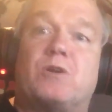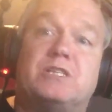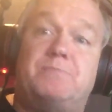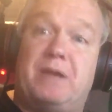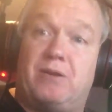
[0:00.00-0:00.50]
more
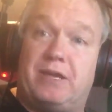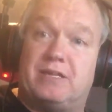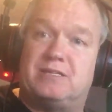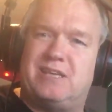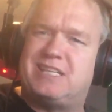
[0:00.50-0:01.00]

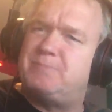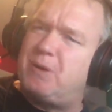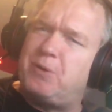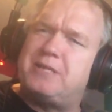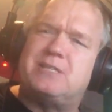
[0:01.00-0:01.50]
experience.
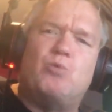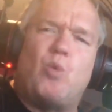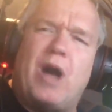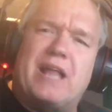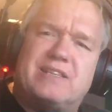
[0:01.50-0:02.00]
Experience
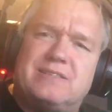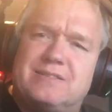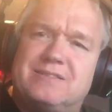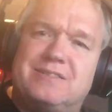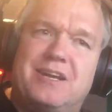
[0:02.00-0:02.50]
in what?